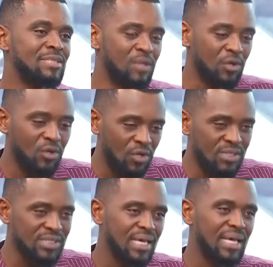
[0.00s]

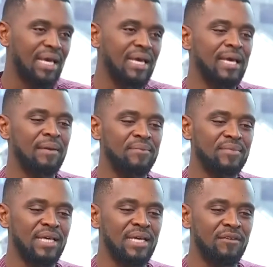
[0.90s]
because
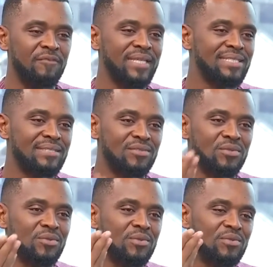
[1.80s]
the infection,
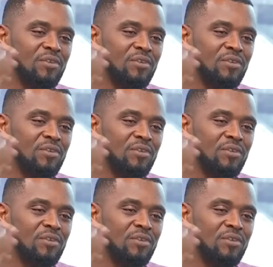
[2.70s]
you know,